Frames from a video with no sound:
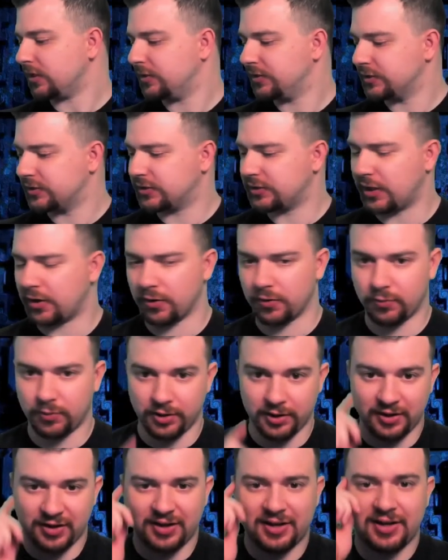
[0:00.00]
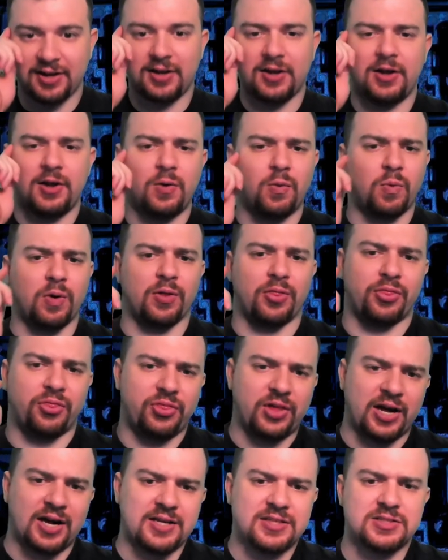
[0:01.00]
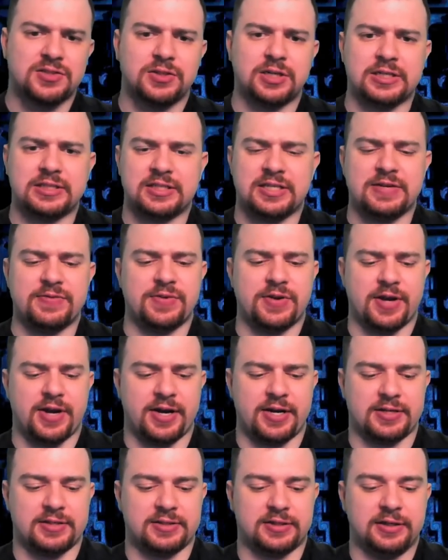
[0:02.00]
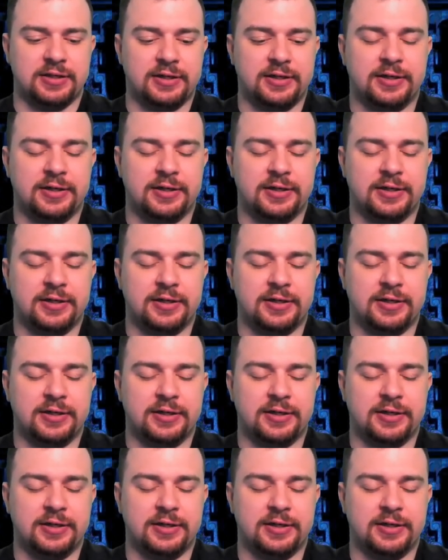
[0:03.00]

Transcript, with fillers: So, where that is going to deviate